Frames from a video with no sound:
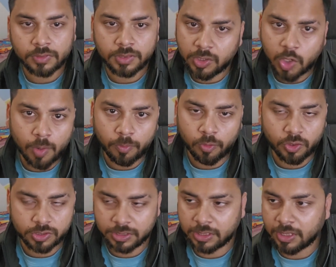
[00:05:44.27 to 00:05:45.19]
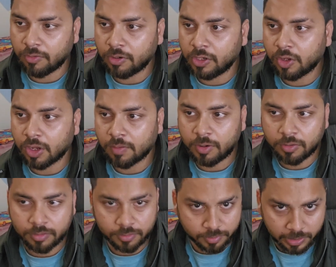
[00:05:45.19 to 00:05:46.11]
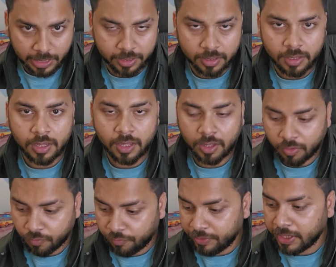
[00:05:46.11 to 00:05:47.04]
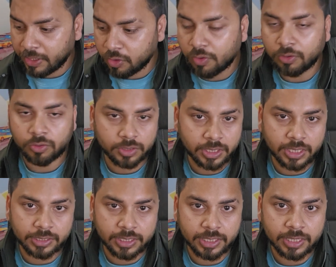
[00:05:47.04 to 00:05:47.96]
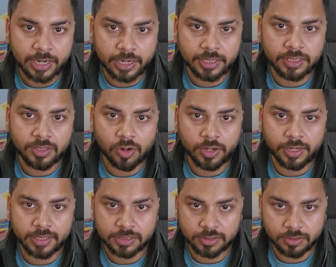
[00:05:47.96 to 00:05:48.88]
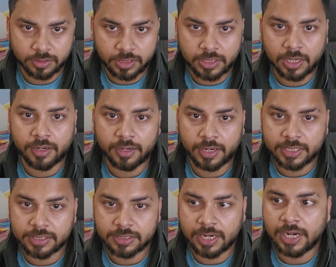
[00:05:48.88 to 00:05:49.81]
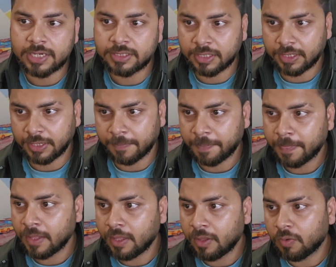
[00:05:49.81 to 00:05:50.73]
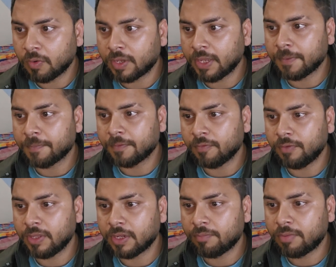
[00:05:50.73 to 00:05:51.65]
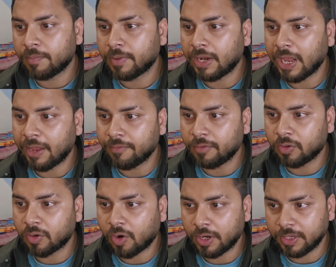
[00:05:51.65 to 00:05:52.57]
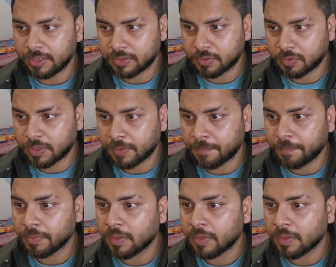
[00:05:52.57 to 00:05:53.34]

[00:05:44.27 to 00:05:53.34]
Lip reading: the top location that I already talked about, like where you want to literally target the audience, the country, state, city, okay, where people have your audience. Okay,